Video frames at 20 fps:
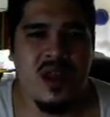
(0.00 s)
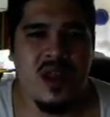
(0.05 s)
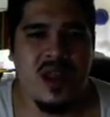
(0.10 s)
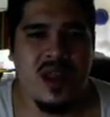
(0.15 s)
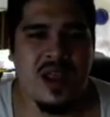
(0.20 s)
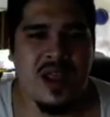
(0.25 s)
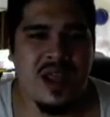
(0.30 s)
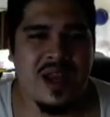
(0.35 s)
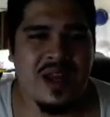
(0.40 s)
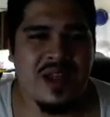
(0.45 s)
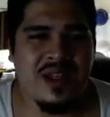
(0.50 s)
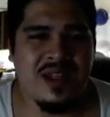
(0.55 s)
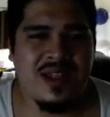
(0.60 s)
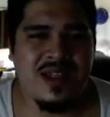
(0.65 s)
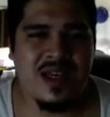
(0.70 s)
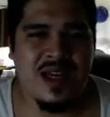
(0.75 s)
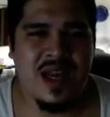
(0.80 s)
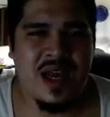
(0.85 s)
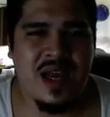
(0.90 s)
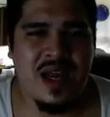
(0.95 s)
And it's
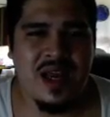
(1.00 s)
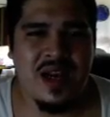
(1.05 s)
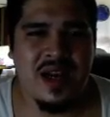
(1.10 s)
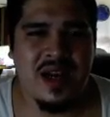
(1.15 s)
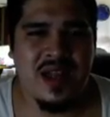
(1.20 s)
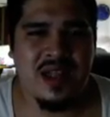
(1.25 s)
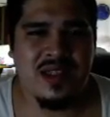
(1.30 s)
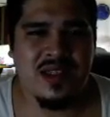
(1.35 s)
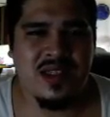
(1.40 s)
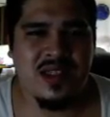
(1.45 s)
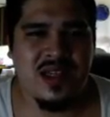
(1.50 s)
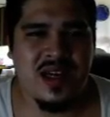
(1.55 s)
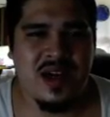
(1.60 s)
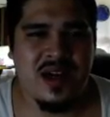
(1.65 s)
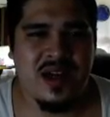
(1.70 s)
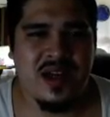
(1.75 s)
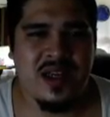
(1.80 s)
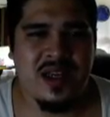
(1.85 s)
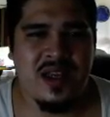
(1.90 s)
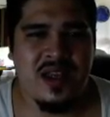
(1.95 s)
not
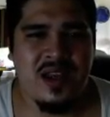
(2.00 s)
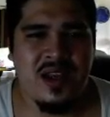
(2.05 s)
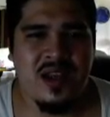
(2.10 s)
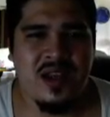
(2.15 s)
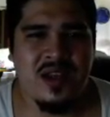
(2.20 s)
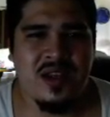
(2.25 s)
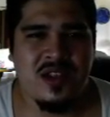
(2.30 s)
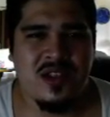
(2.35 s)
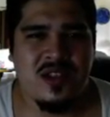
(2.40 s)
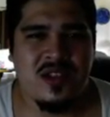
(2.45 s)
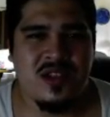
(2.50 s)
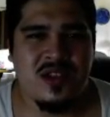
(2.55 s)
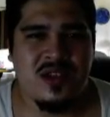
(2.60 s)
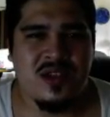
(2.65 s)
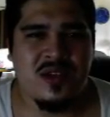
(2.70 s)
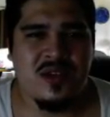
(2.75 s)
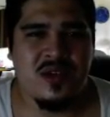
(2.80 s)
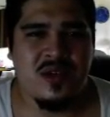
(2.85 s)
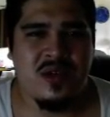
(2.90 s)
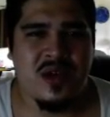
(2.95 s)
necessary
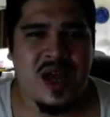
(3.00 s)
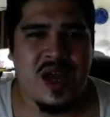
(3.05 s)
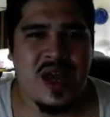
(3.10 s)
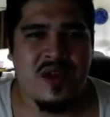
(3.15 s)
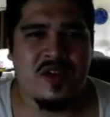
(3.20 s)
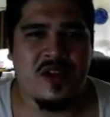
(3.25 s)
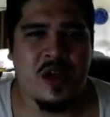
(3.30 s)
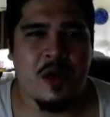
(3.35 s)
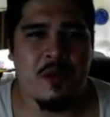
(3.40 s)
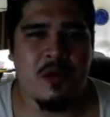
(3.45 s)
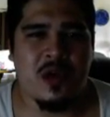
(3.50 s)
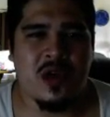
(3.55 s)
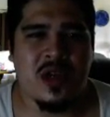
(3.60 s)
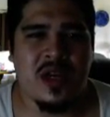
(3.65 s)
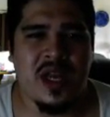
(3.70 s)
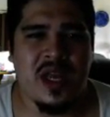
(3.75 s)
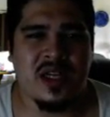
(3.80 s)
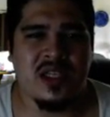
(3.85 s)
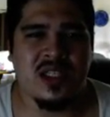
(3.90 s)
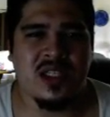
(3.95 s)
to have double
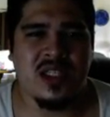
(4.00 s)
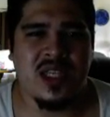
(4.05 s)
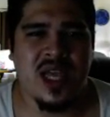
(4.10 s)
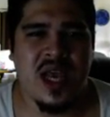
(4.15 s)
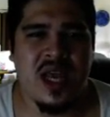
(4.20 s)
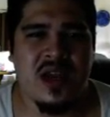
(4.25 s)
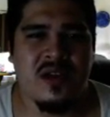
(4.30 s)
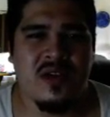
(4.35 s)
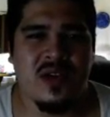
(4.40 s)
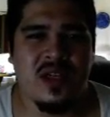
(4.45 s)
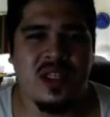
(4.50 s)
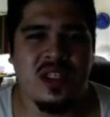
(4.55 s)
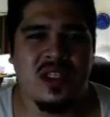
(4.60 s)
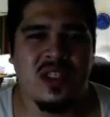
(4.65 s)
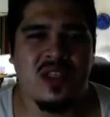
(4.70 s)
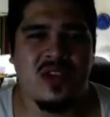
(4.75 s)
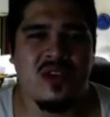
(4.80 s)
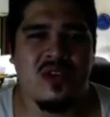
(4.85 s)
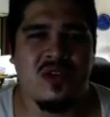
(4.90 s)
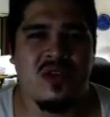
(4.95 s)
connections. I don't need
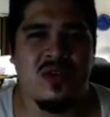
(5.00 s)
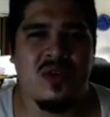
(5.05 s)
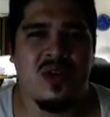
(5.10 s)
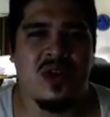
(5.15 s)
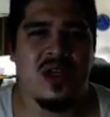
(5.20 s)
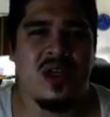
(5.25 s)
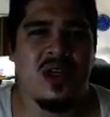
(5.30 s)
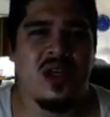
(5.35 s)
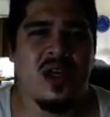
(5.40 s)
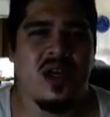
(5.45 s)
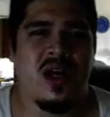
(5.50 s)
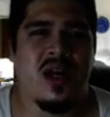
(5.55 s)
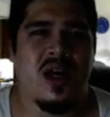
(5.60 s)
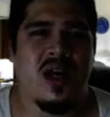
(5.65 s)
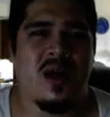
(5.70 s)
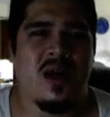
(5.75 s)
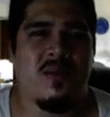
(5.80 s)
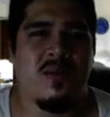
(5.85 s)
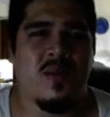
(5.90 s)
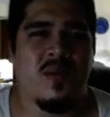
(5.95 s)
to
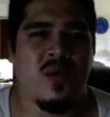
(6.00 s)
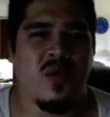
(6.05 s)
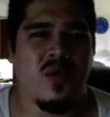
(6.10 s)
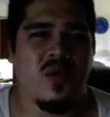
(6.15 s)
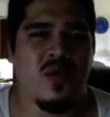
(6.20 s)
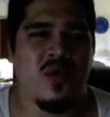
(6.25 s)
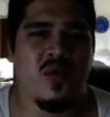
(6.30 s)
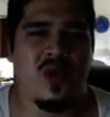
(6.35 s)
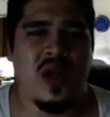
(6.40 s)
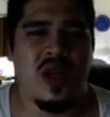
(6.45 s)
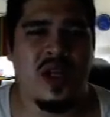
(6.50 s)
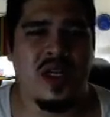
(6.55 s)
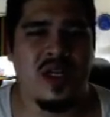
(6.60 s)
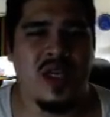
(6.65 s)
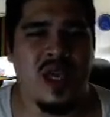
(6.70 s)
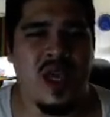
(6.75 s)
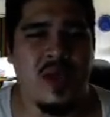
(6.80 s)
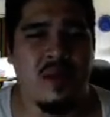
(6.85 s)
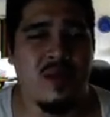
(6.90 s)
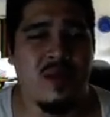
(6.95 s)
run
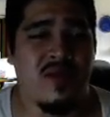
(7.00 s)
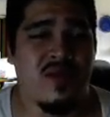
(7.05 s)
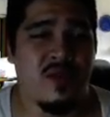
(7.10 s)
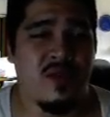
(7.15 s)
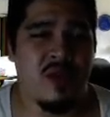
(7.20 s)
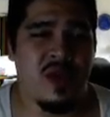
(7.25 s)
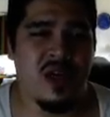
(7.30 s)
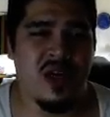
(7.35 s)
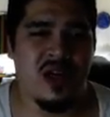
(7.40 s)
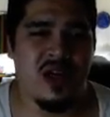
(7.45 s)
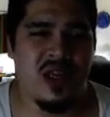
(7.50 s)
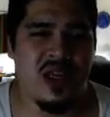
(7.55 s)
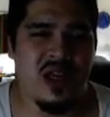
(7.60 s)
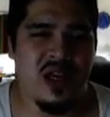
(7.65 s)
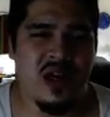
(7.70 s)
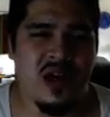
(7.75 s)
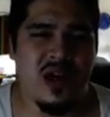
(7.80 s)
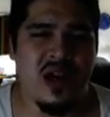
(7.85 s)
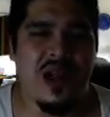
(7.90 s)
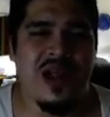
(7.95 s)
cable from here to
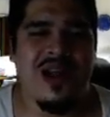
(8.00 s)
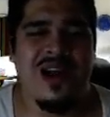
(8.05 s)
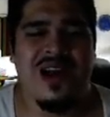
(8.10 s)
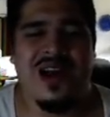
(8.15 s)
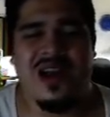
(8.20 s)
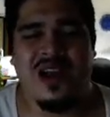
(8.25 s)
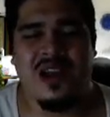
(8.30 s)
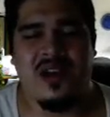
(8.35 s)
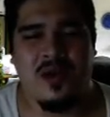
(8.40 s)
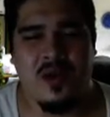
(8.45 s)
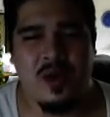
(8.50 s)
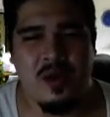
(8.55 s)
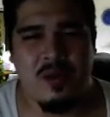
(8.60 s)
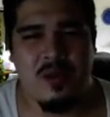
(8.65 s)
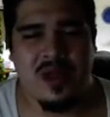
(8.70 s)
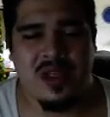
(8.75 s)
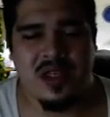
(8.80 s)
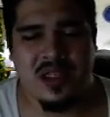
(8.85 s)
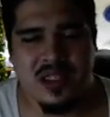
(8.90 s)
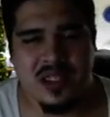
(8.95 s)
here. I do it
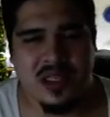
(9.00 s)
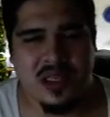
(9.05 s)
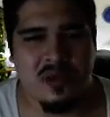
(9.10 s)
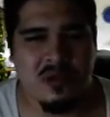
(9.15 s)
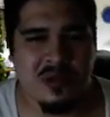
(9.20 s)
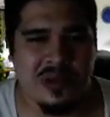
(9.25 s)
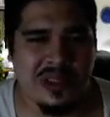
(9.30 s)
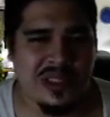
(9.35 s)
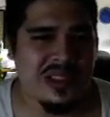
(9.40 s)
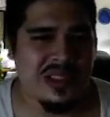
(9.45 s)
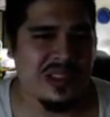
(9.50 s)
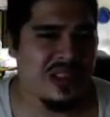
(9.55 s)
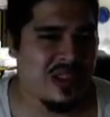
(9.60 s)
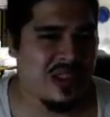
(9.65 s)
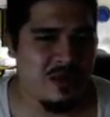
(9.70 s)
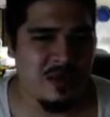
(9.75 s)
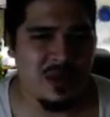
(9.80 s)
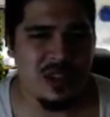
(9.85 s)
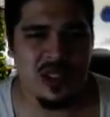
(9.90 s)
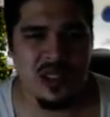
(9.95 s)
because it completes the
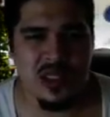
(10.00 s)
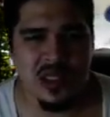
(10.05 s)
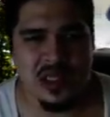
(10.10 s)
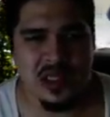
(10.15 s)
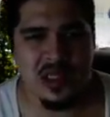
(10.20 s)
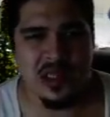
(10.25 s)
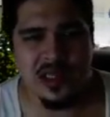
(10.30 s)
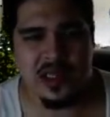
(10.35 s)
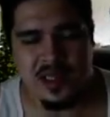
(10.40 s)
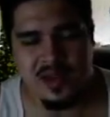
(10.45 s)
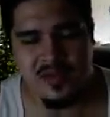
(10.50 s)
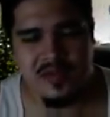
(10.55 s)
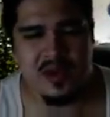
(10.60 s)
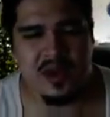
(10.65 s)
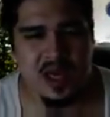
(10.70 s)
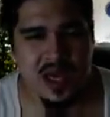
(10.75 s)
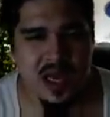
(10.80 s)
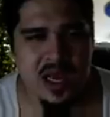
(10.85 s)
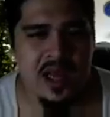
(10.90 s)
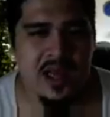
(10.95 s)
symmetry of the look. If you're
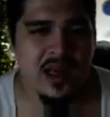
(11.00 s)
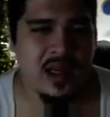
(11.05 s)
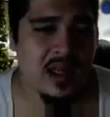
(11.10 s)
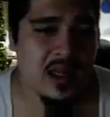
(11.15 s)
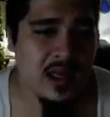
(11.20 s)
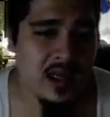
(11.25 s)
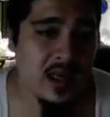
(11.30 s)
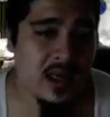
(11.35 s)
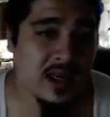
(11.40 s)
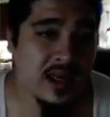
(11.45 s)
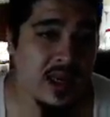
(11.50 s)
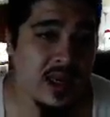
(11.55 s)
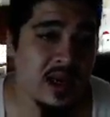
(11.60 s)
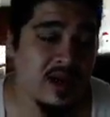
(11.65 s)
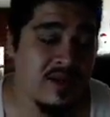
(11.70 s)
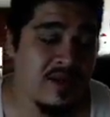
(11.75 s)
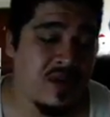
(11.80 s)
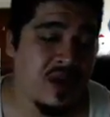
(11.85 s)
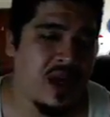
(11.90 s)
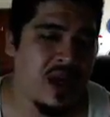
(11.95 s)
not, again,
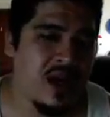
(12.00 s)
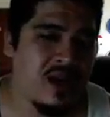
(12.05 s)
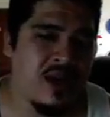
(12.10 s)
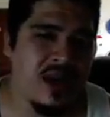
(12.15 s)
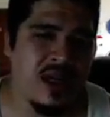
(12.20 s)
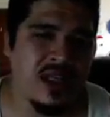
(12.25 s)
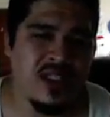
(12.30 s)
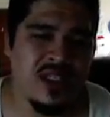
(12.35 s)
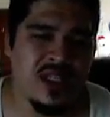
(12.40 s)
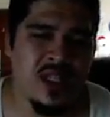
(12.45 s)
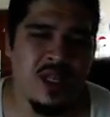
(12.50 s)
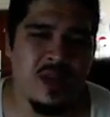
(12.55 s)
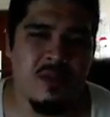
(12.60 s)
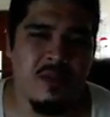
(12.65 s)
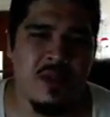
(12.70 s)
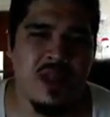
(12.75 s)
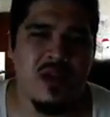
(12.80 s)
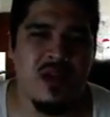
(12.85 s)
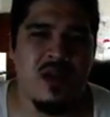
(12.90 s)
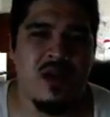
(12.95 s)
if you're not crazy like me,
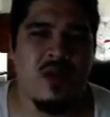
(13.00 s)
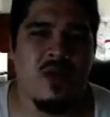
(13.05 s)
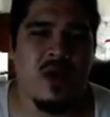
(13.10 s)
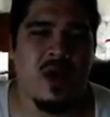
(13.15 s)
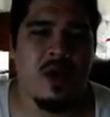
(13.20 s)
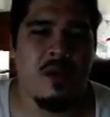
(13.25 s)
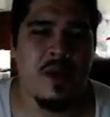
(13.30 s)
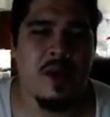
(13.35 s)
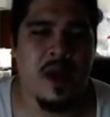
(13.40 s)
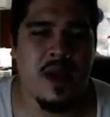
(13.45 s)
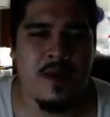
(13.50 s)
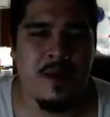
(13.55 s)
then don't worry about it.